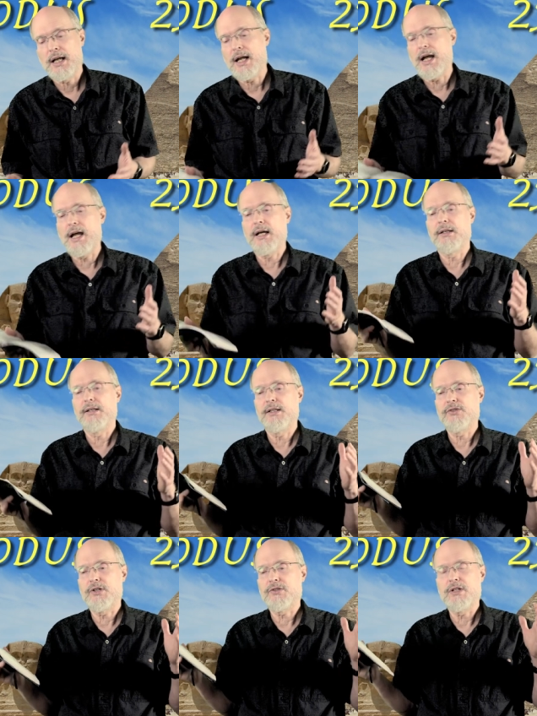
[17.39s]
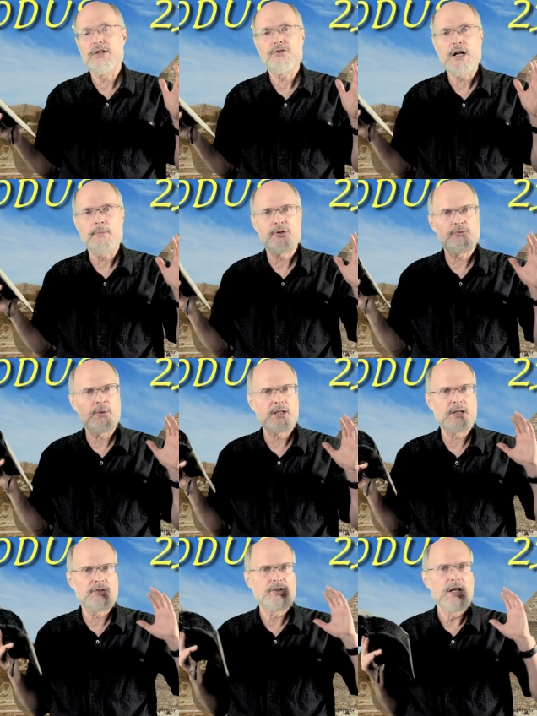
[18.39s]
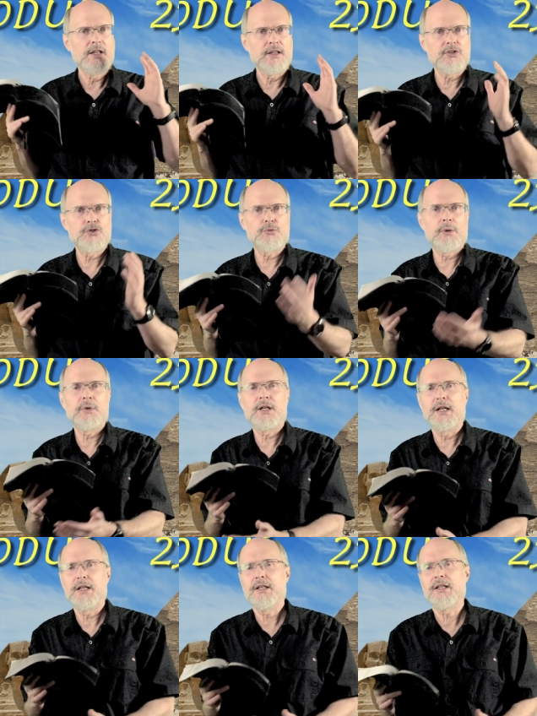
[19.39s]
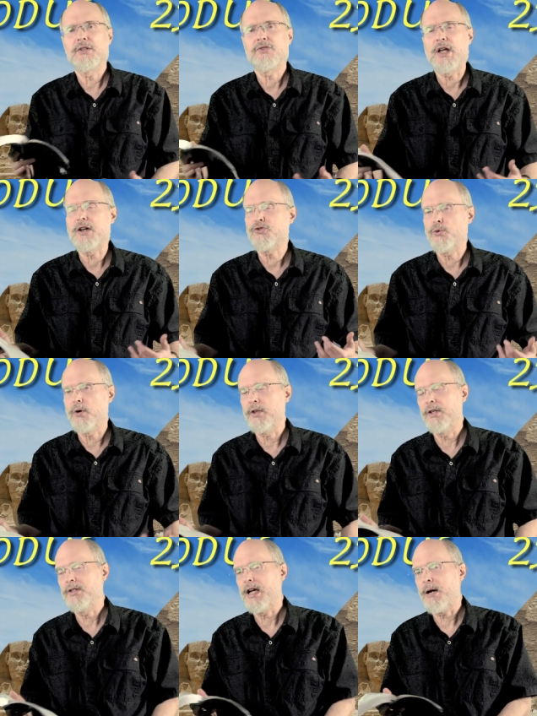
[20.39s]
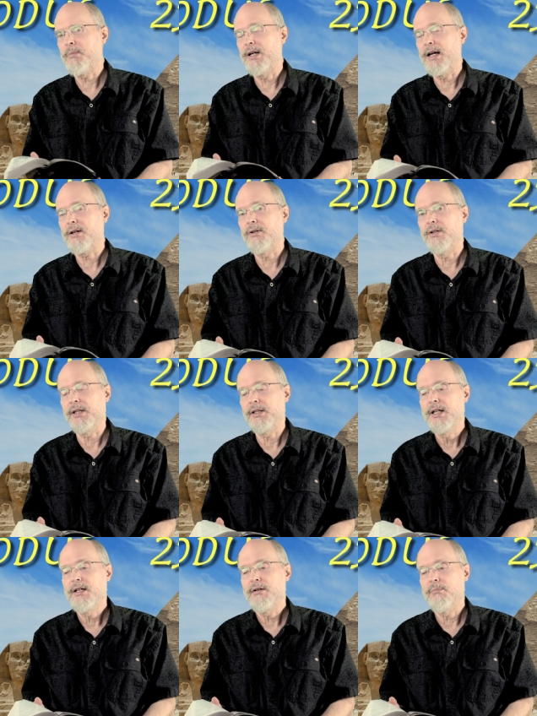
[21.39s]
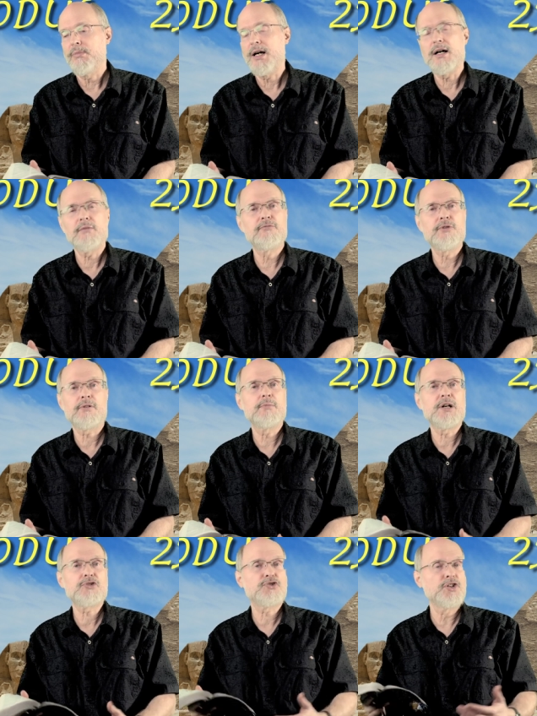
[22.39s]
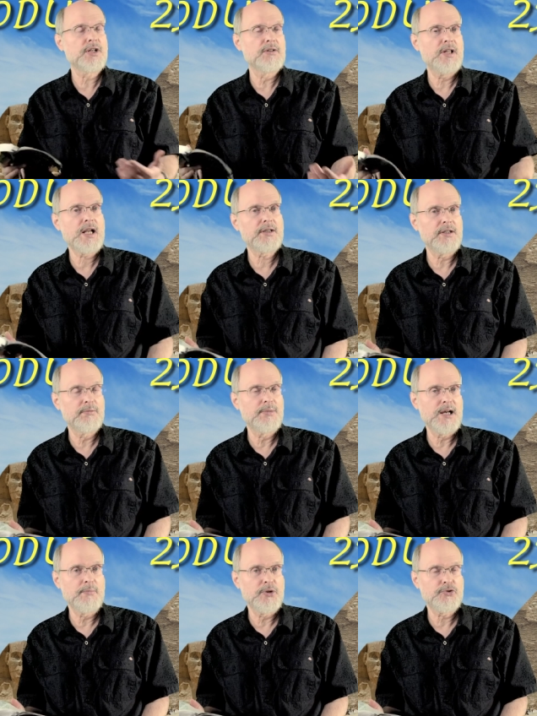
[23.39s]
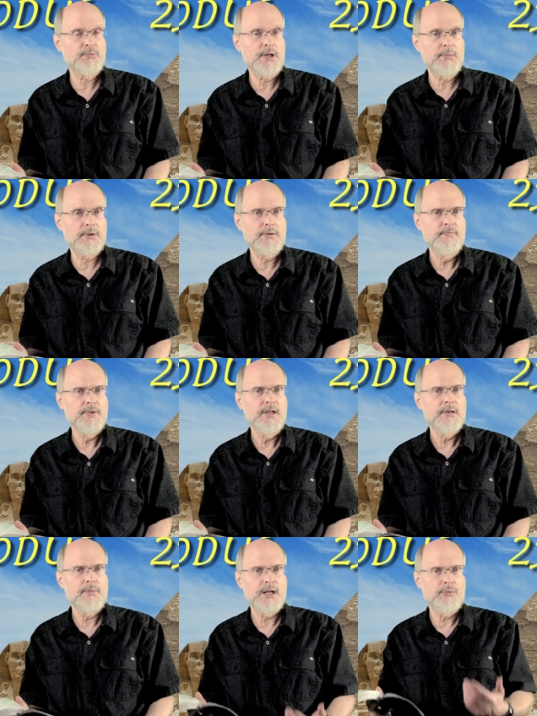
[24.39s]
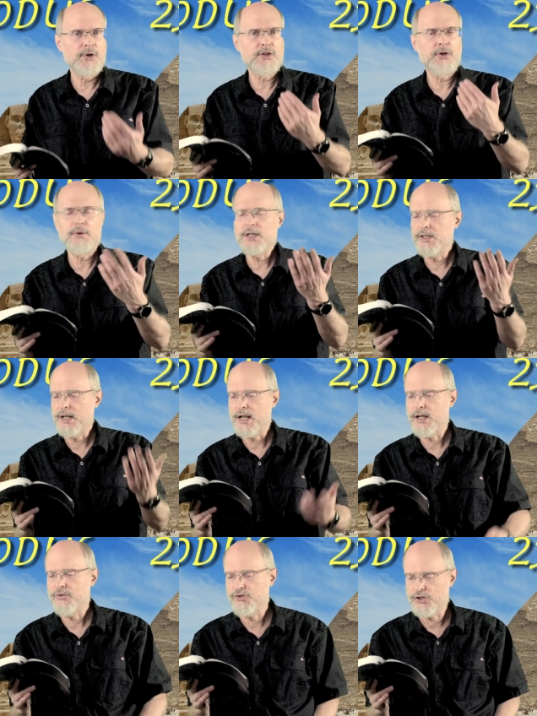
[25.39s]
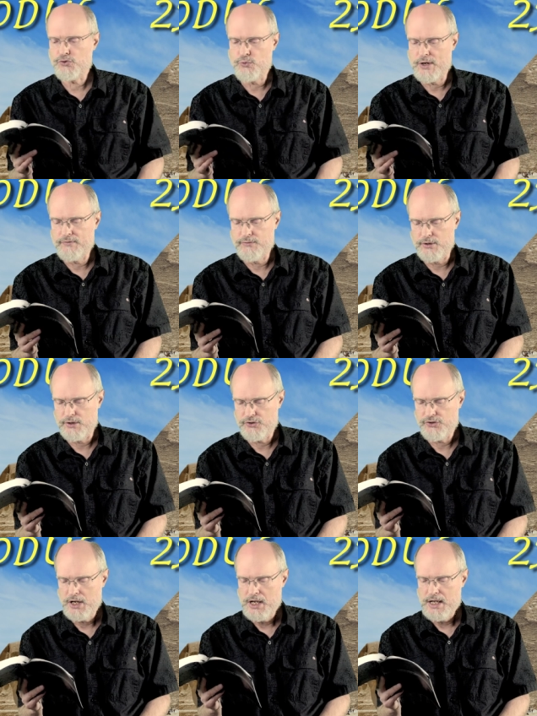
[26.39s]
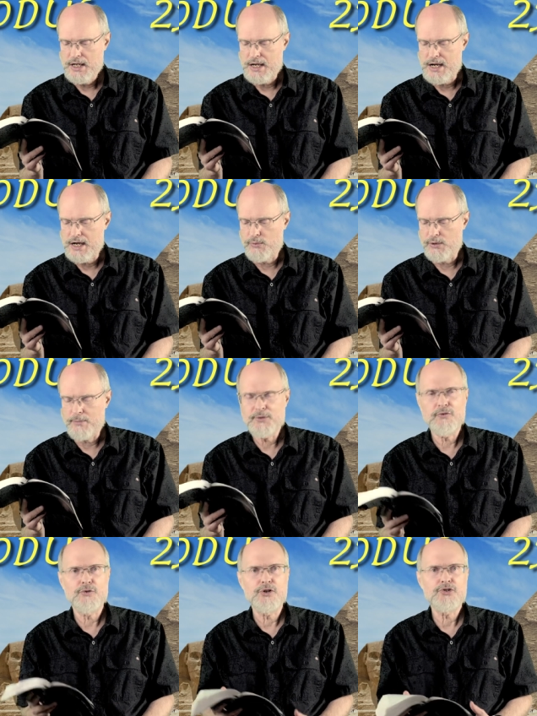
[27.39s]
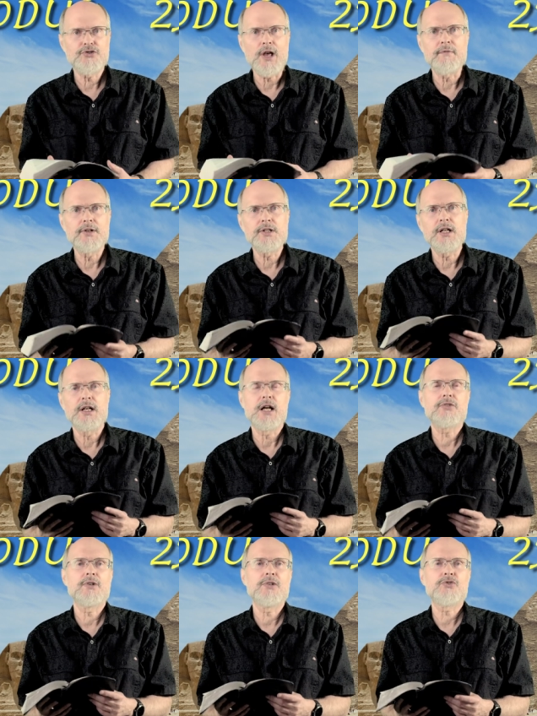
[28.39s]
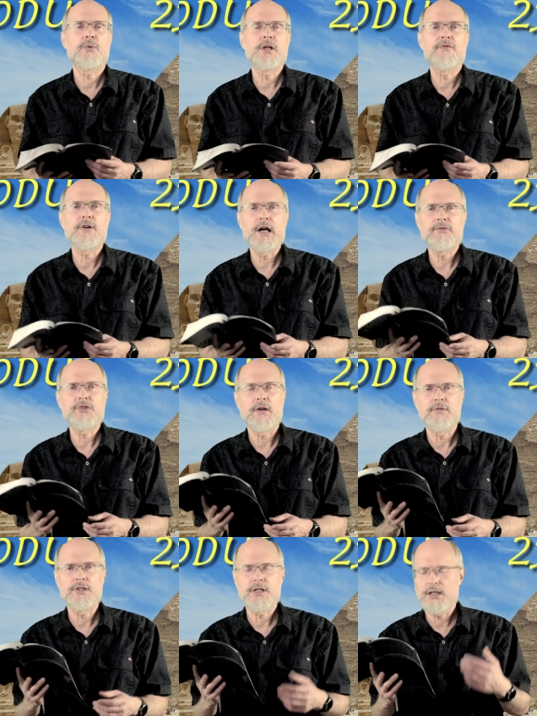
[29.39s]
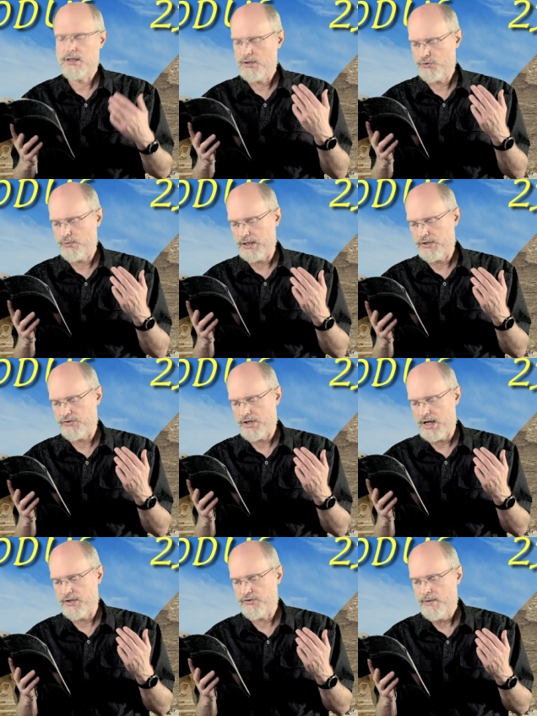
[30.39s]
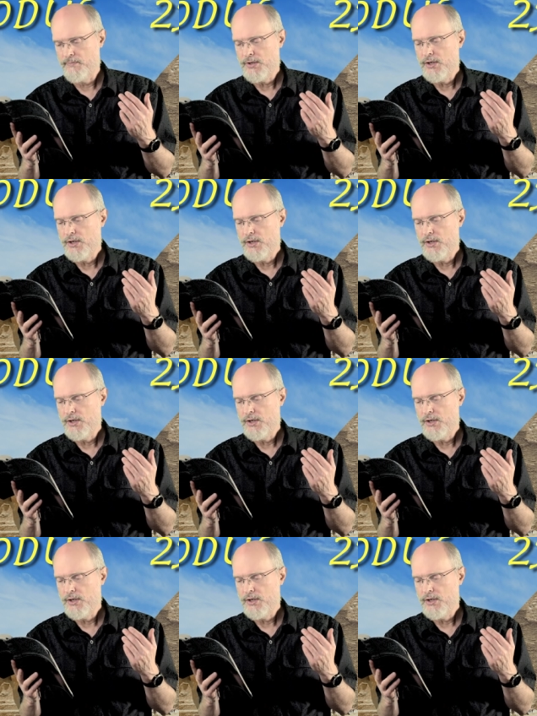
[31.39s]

and uh, 16 chapters, because this is where we get into the sanctuary, the tabernacle, and very much neglected by most people. But we're going to read today just one verse uh, we're up to verse 17. Exodus 25, 17, here's what it says.